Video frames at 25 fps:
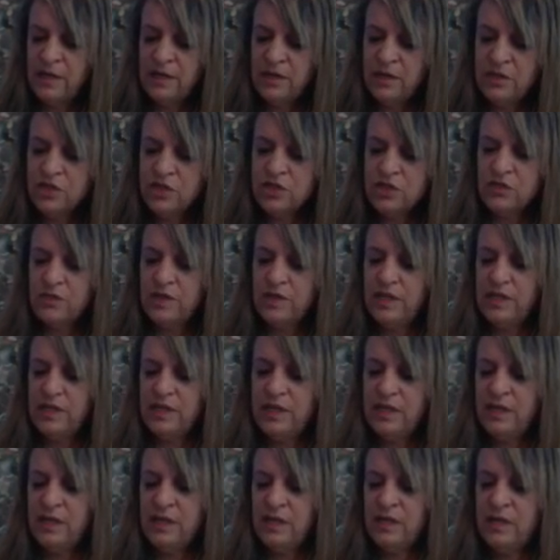a
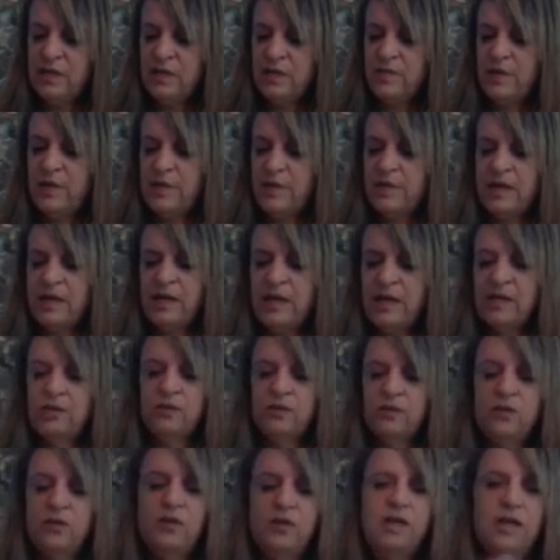tree and maybe kind
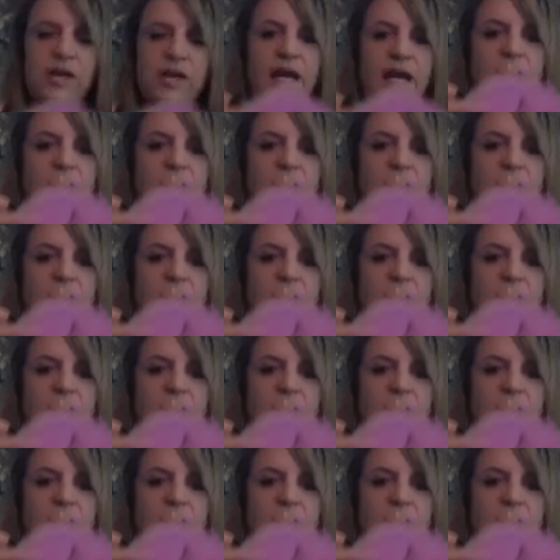of look